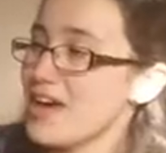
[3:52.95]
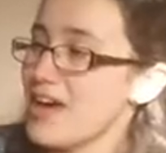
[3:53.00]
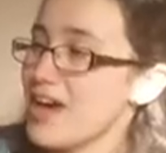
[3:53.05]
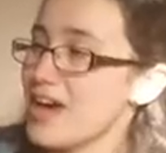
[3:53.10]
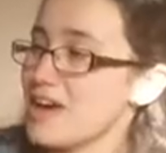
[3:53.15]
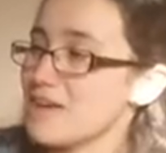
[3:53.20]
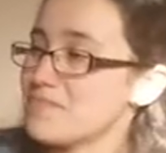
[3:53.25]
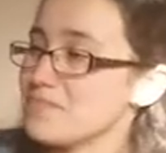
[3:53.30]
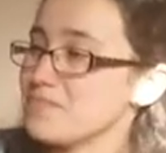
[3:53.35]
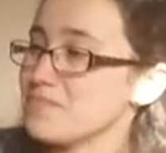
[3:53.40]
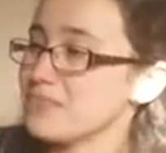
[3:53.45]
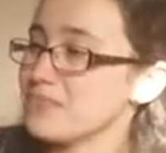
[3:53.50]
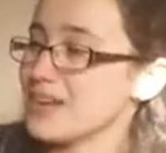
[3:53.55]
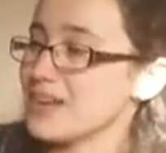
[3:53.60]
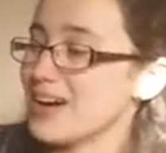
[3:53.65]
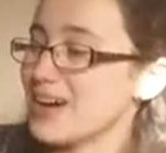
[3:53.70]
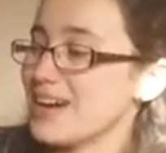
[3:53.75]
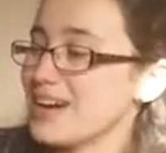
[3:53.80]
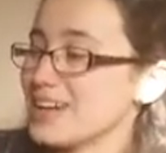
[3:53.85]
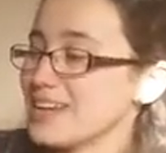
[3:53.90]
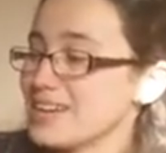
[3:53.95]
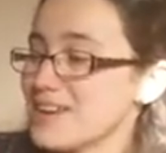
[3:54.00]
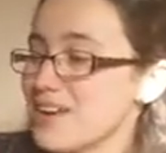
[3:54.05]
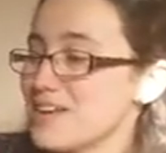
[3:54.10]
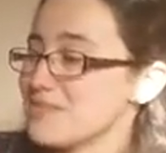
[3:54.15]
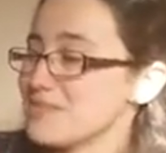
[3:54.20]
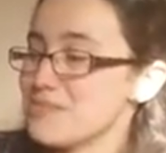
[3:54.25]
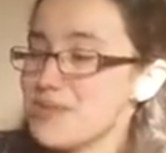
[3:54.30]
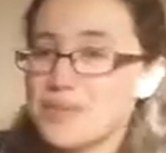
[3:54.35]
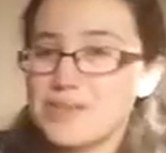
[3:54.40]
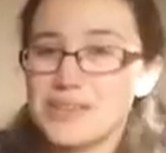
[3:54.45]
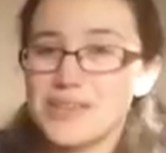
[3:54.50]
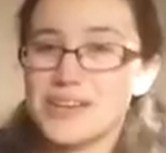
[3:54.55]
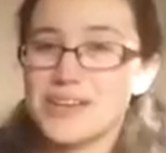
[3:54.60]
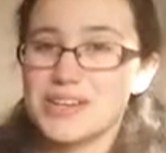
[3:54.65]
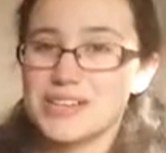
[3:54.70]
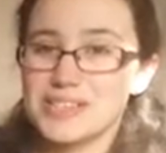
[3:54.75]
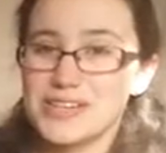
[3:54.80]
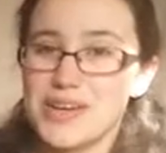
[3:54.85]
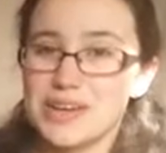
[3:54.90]
Um, I can't remember the
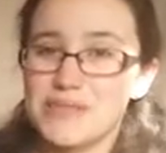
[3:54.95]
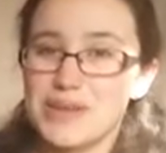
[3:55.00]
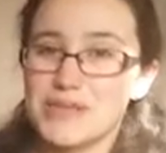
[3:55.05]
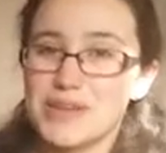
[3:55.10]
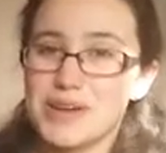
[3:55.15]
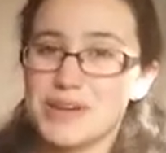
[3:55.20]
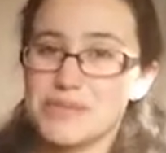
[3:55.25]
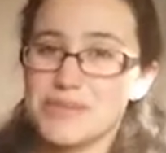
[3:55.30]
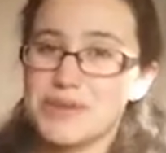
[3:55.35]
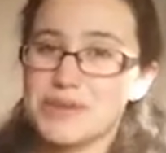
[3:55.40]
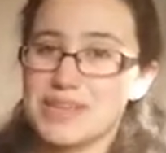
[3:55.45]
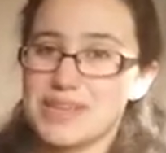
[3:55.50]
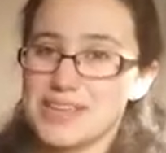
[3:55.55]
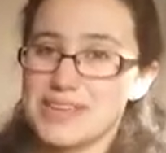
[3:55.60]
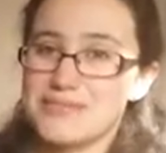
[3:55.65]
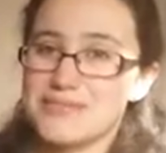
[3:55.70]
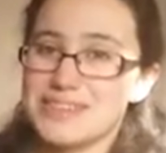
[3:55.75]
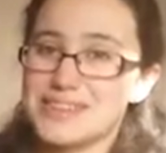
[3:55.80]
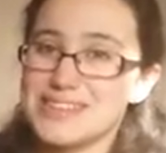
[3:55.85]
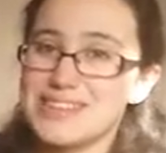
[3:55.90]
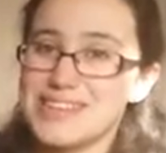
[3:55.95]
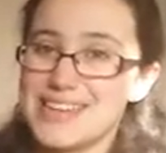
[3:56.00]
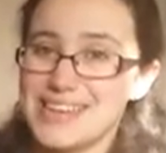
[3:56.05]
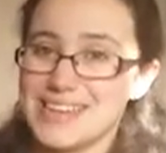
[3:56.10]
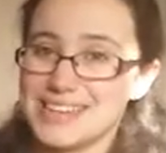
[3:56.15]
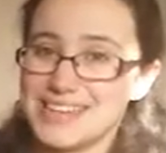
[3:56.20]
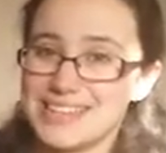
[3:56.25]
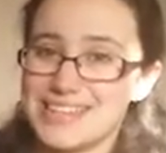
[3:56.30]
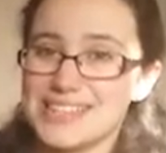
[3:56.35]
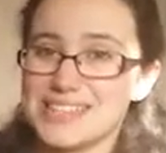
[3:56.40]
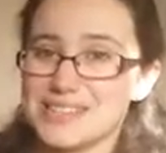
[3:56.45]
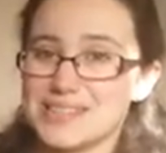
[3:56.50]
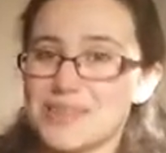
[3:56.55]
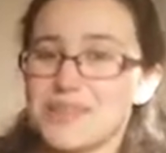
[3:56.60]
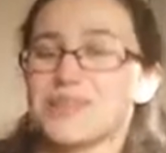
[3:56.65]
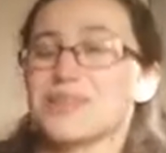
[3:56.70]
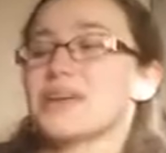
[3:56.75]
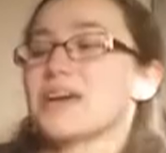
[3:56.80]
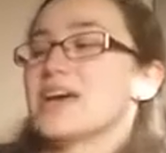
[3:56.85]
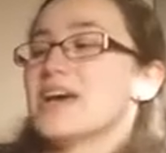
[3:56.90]
last time I read a book even nearly this
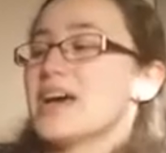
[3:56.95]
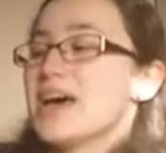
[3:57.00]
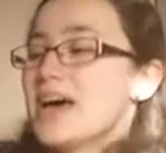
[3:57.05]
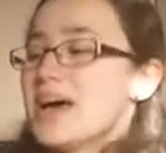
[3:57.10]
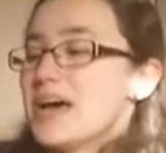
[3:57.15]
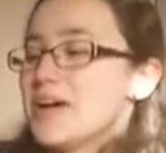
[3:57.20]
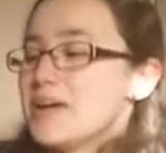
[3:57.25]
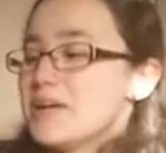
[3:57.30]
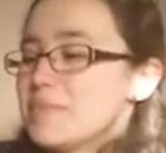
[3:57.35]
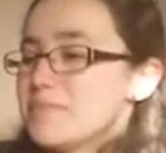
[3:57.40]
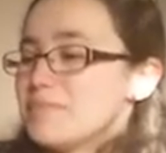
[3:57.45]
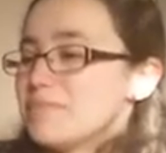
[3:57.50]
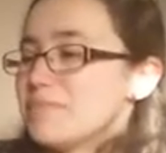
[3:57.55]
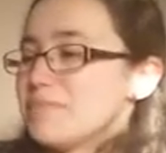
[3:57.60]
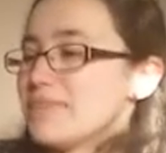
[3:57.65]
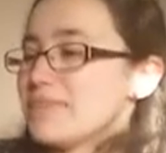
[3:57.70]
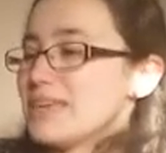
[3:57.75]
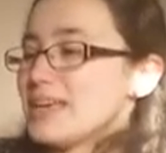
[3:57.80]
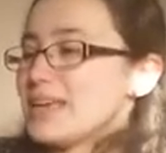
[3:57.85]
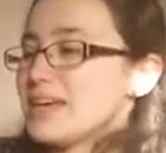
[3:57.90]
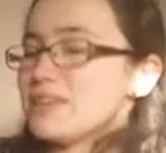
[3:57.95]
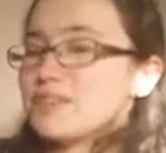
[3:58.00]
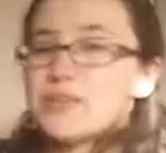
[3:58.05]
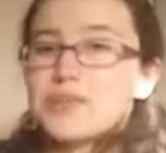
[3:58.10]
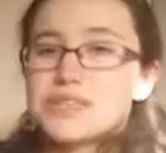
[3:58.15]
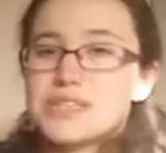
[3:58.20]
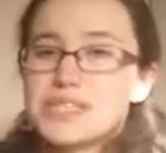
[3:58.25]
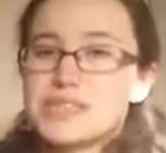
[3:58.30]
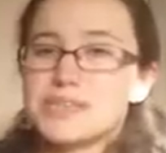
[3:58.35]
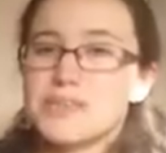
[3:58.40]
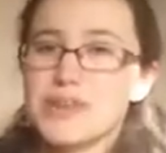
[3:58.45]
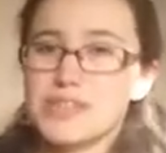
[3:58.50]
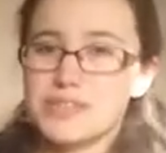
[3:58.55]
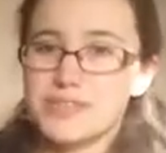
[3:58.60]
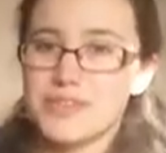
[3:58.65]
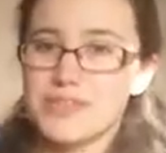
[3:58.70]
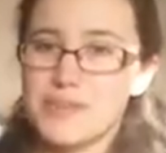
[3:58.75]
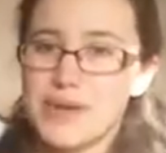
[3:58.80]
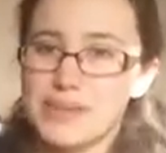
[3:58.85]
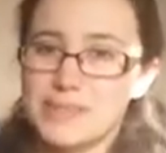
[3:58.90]
long. Um, of course, it's March of
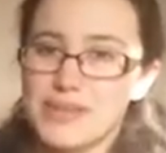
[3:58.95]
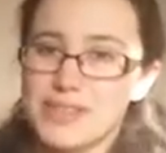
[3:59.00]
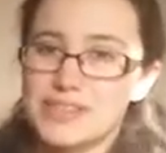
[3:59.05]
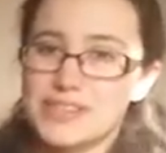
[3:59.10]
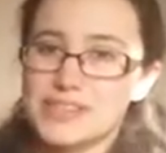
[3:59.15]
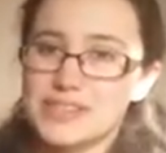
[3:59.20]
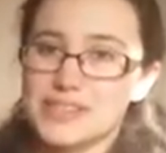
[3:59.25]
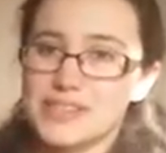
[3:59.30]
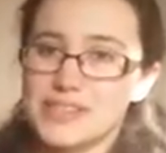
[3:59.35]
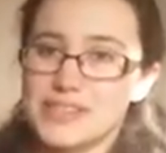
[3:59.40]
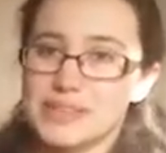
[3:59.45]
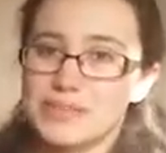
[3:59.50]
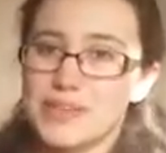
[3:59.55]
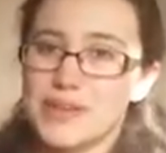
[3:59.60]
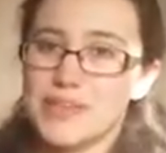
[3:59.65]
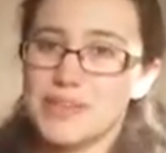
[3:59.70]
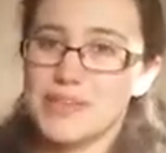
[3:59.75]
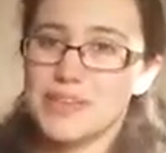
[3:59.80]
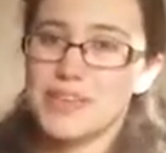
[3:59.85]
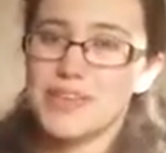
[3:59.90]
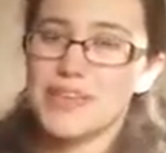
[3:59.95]
the Mammoths this month,